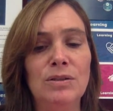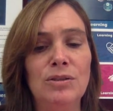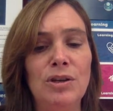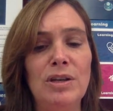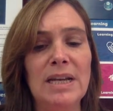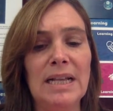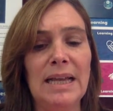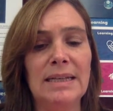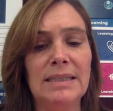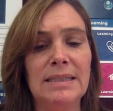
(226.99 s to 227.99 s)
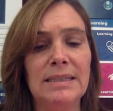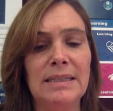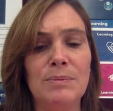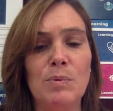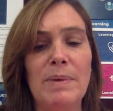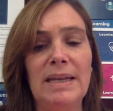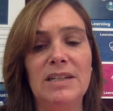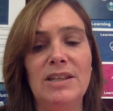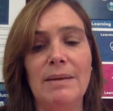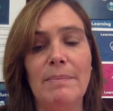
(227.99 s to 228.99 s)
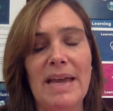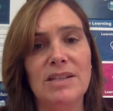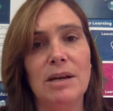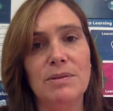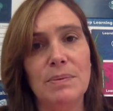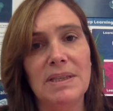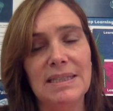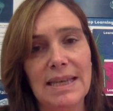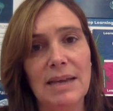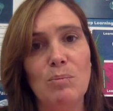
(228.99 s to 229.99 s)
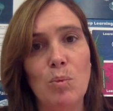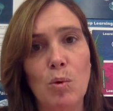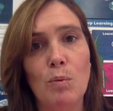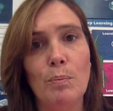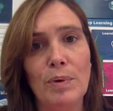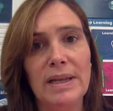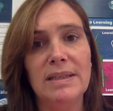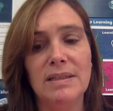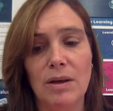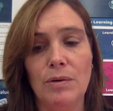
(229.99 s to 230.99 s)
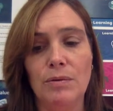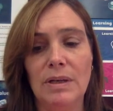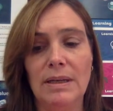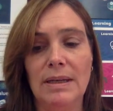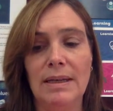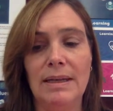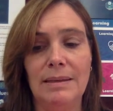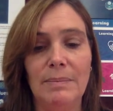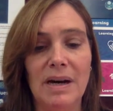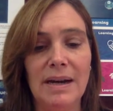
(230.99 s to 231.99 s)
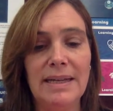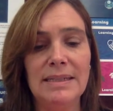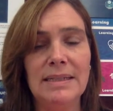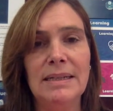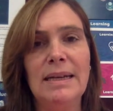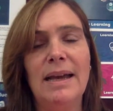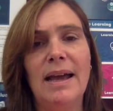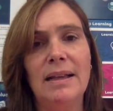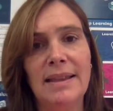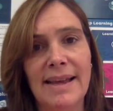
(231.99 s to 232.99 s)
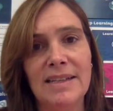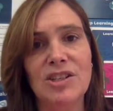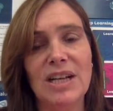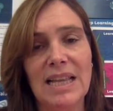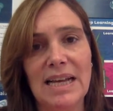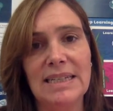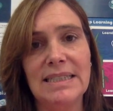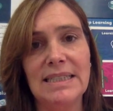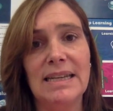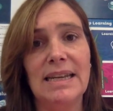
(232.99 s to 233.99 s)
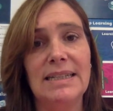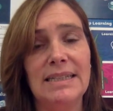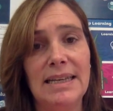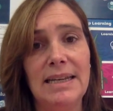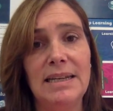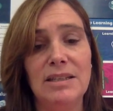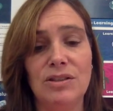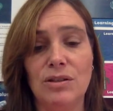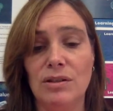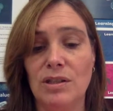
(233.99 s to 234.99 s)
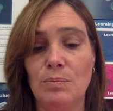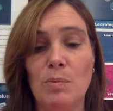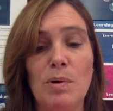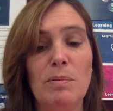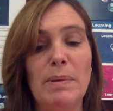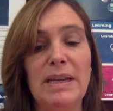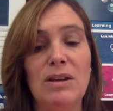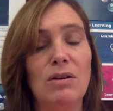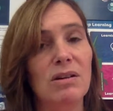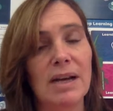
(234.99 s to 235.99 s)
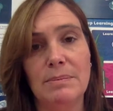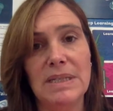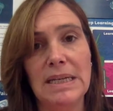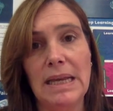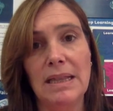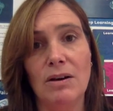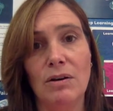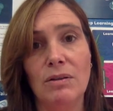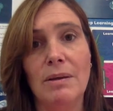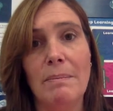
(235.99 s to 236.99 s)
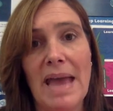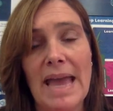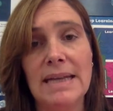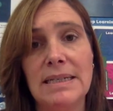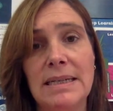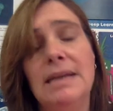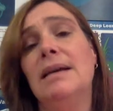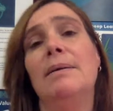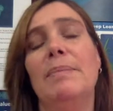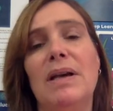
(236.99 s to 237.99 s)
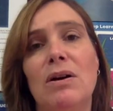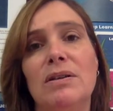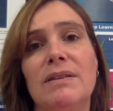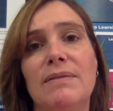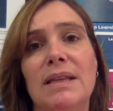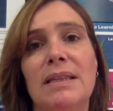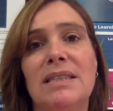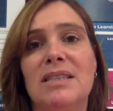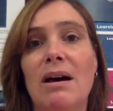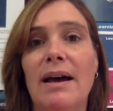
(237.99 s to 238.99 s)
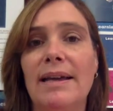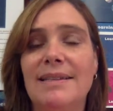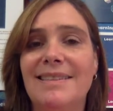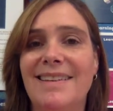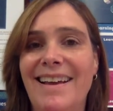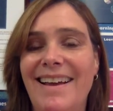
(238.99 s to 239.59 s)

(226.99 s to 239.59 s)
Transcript: Junior classes will manage their mat times with the same warm breath zone in mind. Our larger classes and our senior students will probably not come together on the mat because of the size